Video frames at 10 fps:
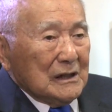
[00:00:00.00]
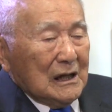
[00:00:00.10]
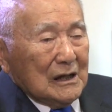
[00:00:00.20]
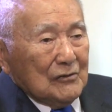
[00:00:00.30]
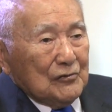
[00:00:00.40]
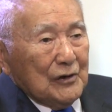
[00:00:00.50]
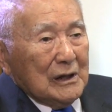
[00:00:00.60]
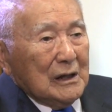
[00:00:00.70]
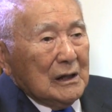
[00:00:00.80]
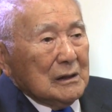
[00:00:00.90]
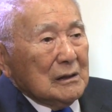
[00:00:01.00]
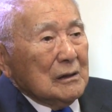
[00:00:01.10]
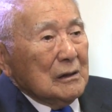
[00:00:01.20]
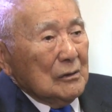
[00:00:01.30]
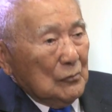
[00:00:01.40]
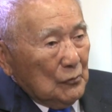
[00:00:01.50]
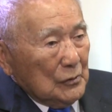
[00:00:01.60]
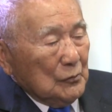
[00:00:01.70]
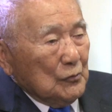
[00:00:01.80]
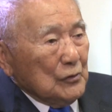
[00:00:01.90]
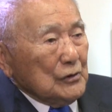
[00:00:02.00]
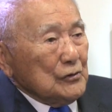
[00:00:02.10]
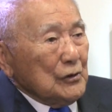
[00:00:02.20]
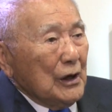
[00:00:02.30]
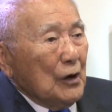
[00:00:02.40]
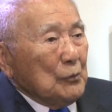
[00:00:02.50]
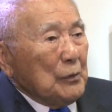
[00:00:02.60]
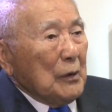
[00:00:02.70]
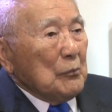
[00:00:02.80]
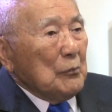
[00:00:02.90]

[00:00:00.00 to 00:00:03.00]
he got a friend, would you help him?